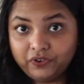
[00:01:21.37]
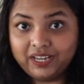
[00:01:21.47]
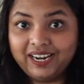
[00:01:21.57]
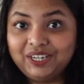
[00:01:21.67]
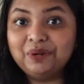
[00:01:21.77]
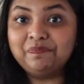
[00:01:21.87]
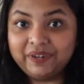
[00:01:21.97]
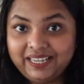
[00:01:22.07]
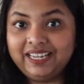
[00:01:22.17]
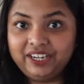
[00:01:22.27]
forget to
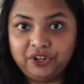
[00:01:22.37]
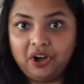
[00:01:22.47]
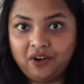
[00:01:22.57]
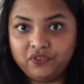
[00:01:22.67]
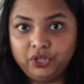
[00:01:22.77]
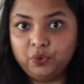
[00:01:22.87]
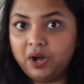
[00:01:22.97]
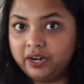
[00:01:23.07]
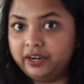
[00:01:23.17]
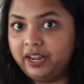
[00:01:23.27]
preheat your oven to
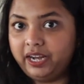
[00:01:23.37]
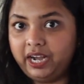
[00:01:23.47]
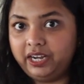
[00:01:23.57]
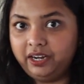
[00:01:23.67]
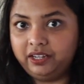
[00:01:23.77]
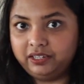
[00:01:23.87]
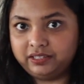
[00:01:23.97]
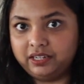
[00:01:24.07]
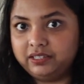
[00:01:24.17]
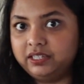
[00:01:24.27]
180 degrees
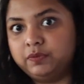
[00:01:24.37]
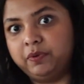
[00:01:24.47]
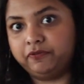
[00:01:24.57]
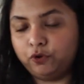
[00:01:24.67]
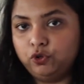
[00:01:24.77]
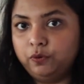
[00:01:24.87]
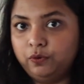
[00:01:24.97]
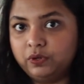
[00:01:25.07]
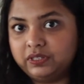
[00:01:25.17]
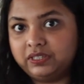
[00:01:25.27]
Celsius before
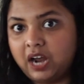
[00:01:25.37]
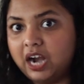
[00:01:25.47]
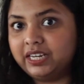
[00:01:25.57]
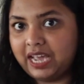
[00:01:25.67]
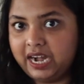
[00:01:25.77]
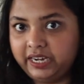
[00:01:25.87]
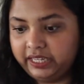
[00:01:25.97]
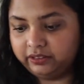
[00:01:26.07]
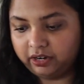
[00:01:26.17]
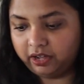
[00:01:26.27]
you start candying the